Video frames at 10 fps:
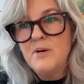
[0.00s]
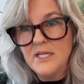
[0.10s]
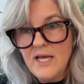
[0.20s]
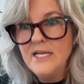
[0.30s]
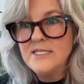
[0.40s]

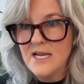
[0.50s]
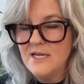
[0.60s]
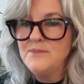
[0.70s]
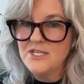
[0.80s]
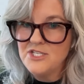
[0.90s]
But a lot of
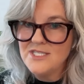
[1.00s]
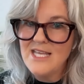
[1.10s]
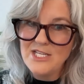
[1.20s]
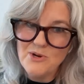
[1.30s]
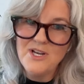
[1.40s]
times it's
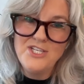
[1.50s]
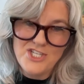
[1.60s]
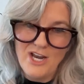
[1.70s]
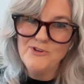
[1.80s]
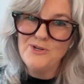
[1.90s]
just that sort of
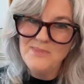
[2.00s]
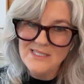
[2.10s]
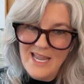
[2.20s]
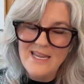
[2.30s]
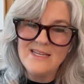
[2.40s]
general
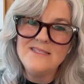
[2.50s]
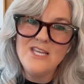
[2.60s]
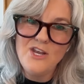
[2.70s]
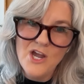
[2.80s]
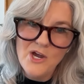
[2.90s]
malaise,
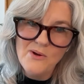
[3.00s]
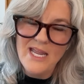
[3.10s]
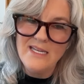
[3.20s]
you know,